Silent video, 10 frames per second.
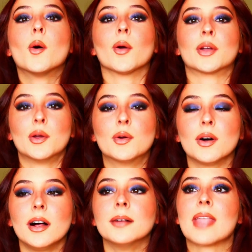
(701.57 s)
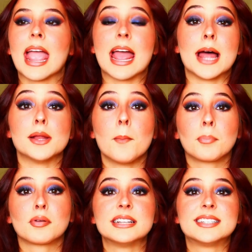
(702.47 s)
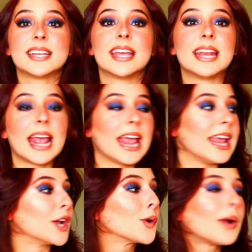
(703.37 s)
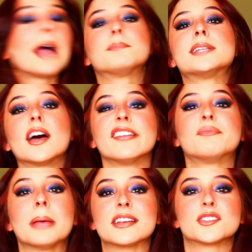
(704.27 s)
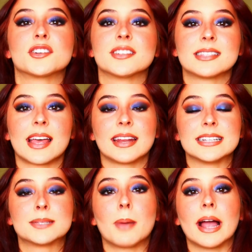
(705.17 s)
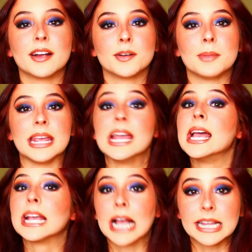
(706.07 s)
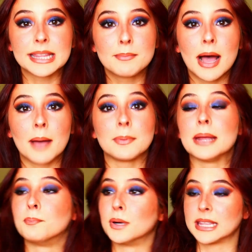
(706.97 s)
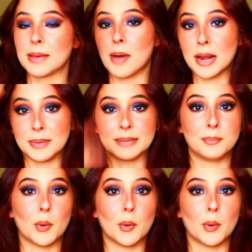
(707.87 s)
or Google and printed a crap ton of pictures that inspired me, cut them up, and put them on a big